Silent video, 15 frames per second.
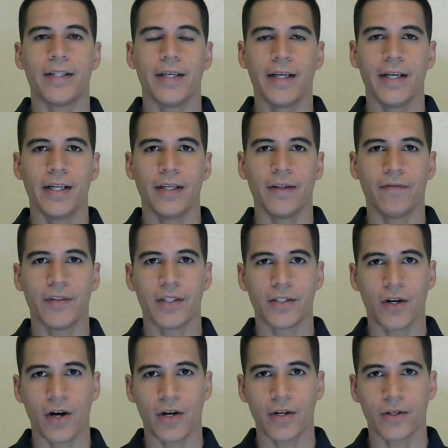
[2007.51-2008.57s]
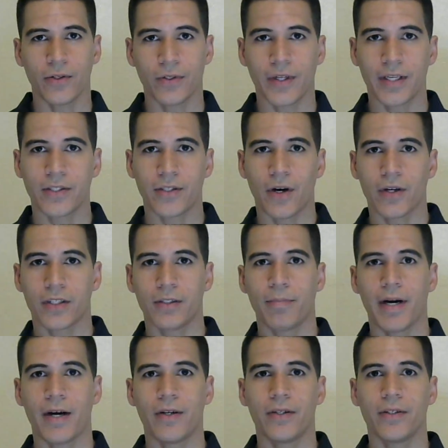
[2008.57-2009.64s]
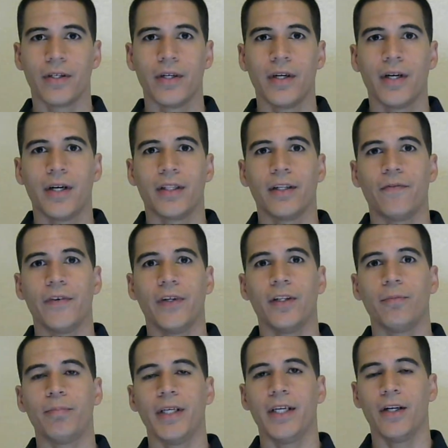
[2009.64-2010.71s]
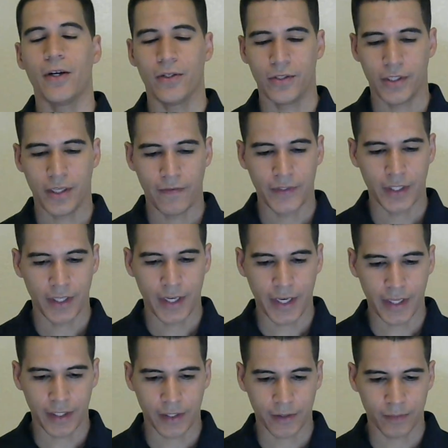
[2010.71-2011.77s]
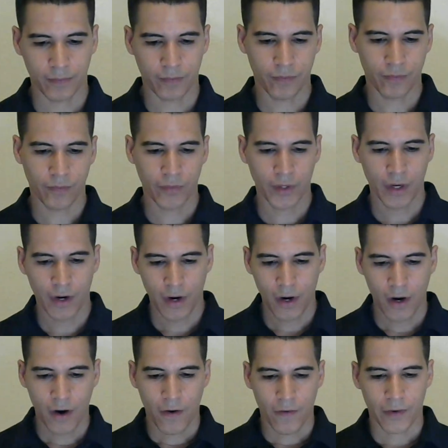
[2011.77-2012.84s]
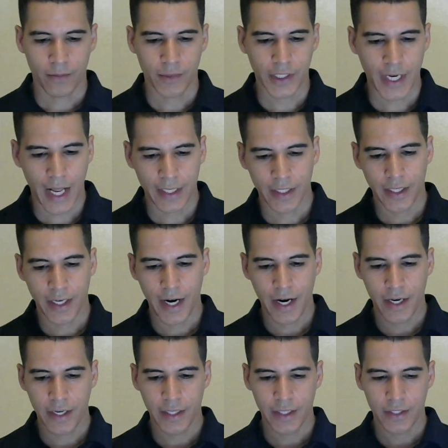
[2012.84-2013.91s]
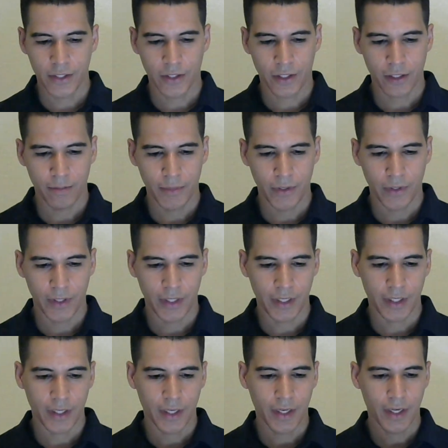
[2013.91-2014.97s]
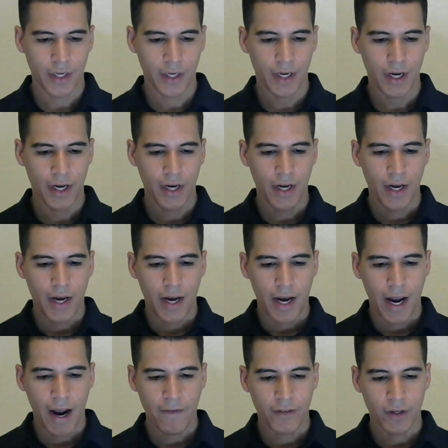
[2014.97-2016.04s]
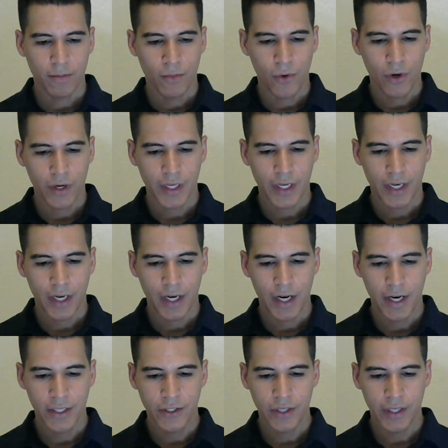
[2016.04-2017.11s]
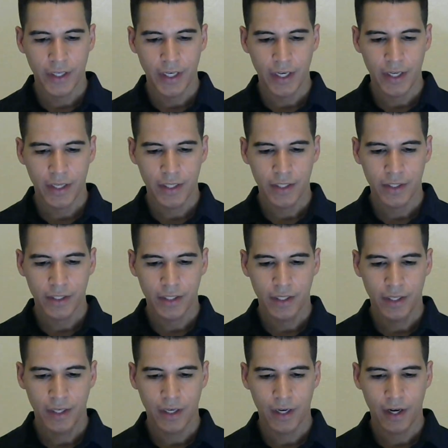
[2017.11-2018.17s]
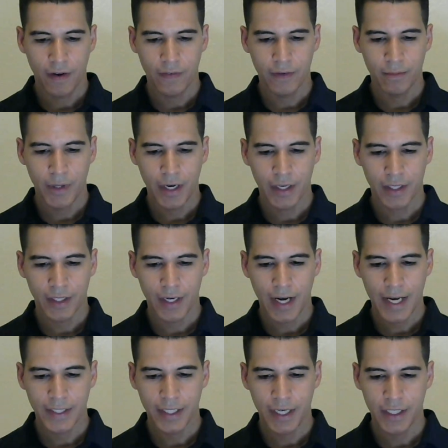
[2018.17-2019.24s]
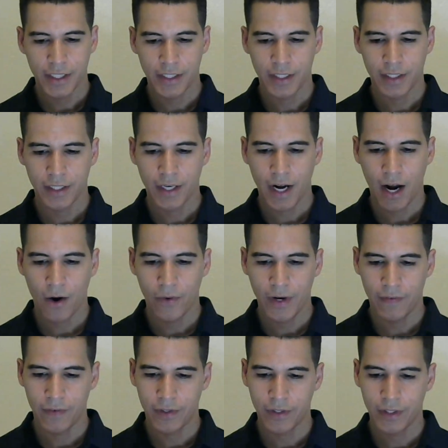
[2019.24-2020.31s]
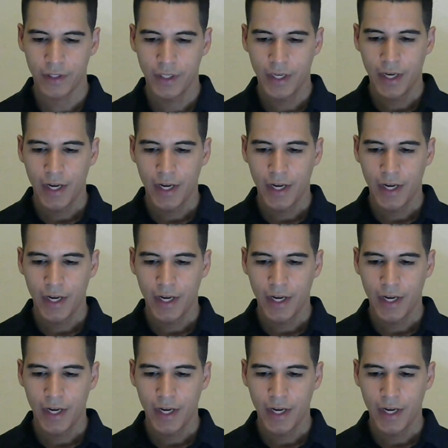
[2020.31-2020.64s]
at the end of this article that talks about the Filipinos of today. From solidarity to community. After more than 100 years of Americanization, however,